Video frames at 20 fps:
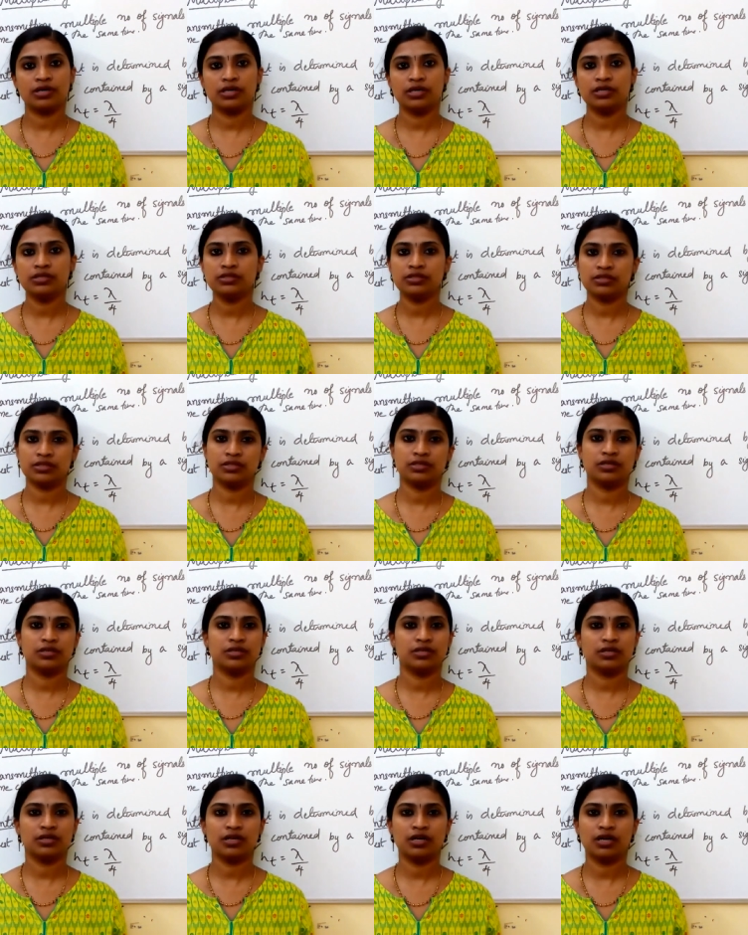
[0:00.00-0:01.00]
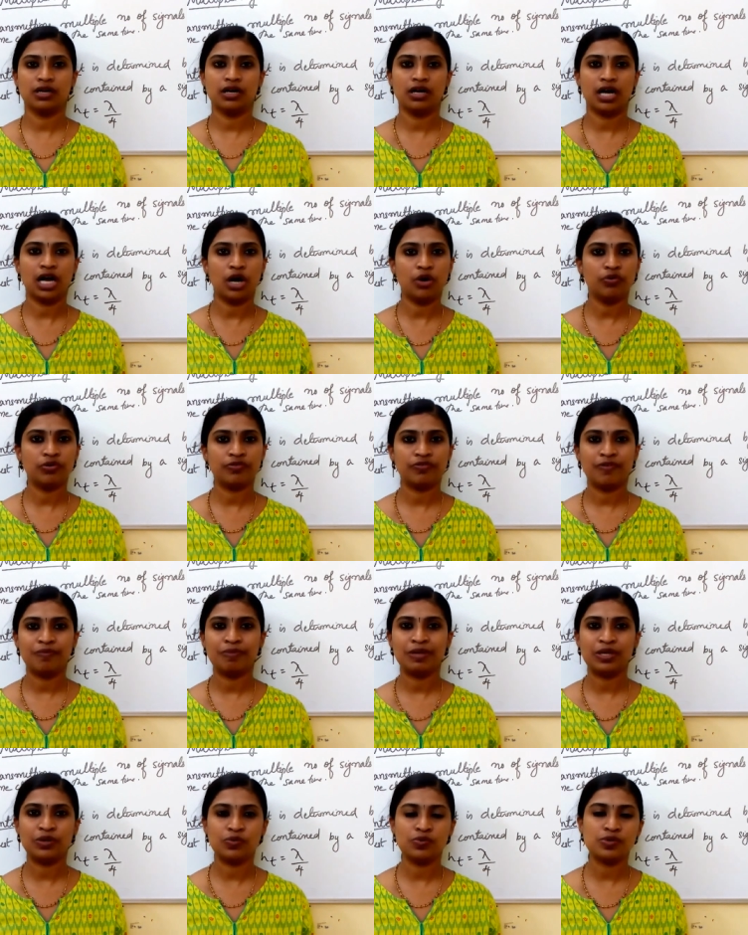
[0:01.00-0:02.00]
and how it will
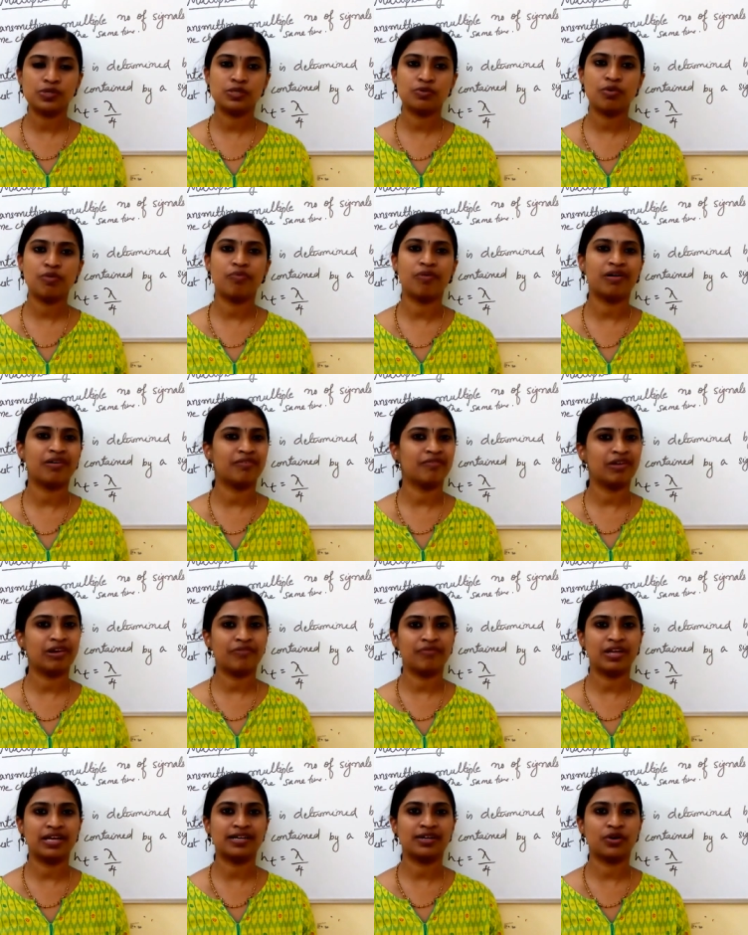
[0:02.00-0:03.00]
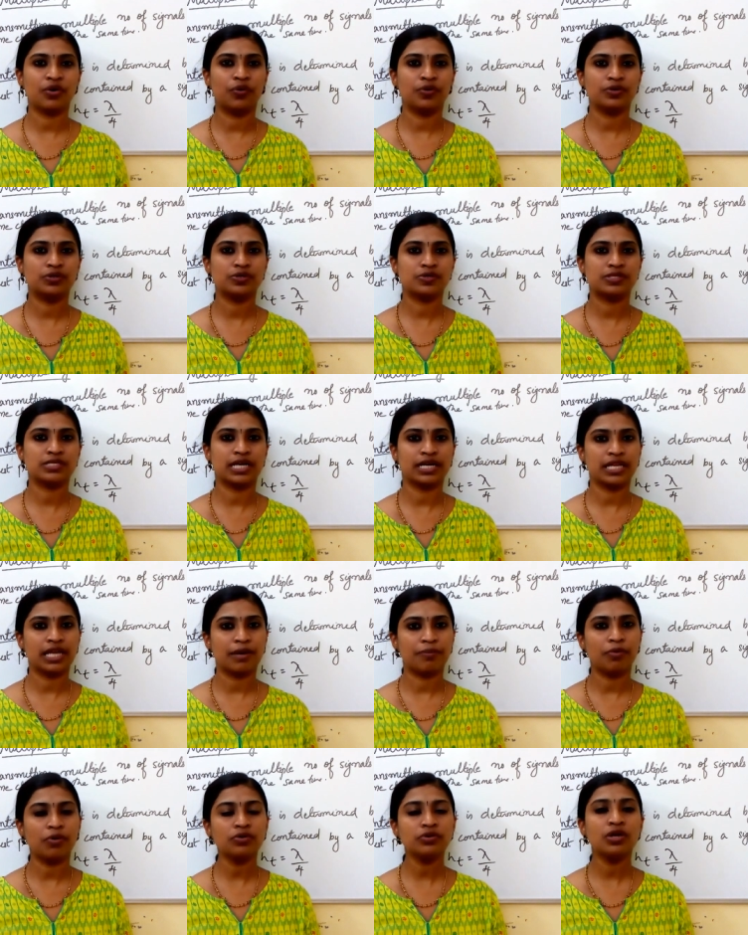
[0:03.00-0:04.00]
be useful when we are going to study
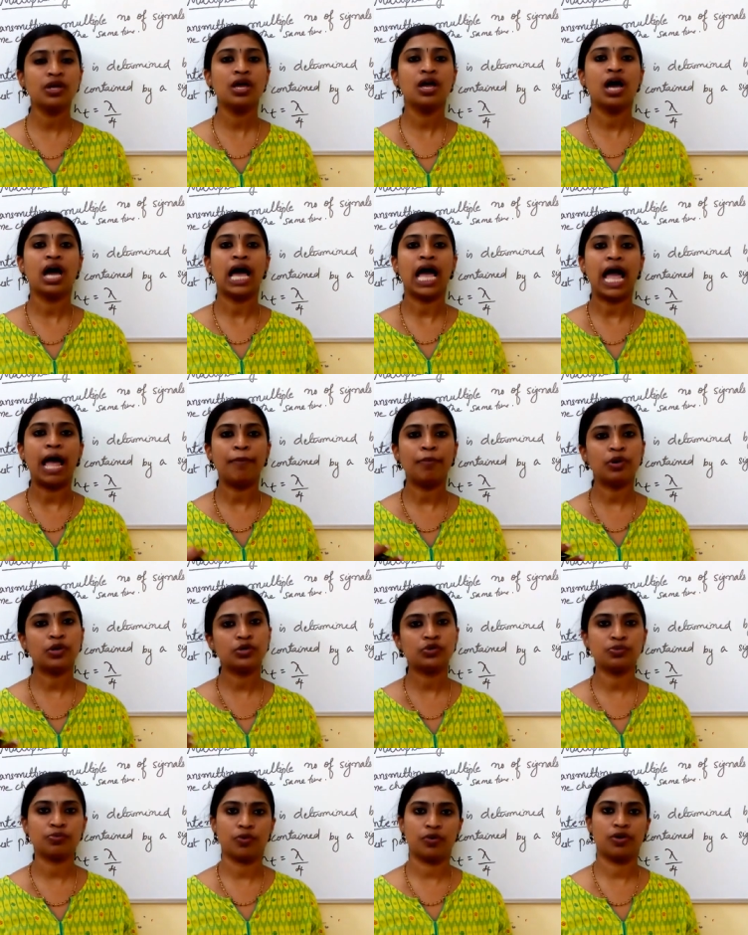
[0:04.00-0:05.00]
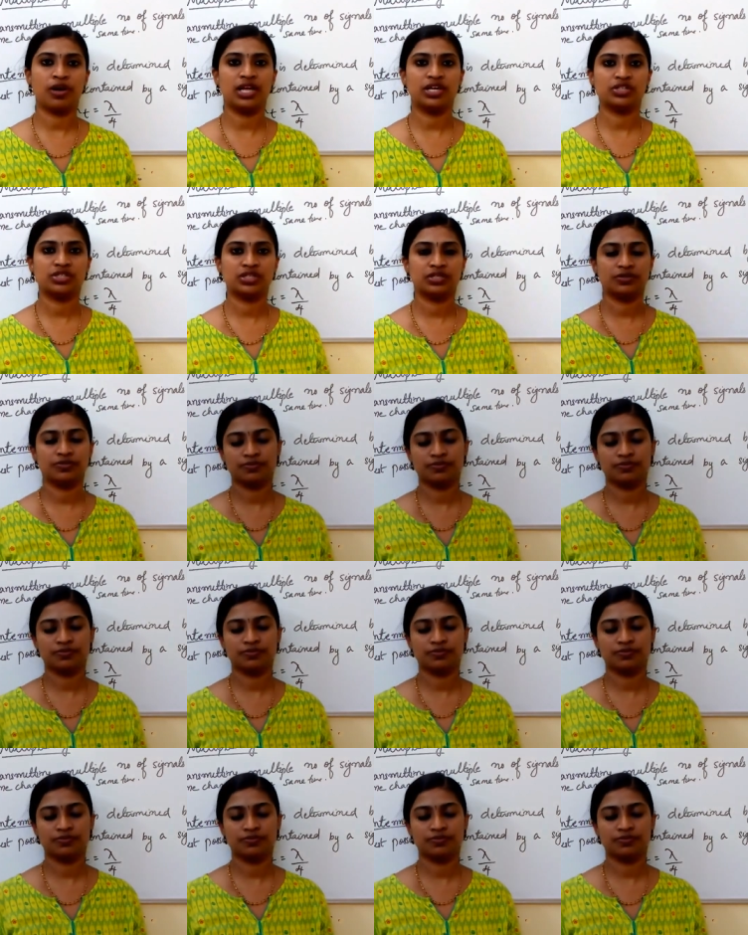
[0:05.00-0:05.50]
about amplitude modulation.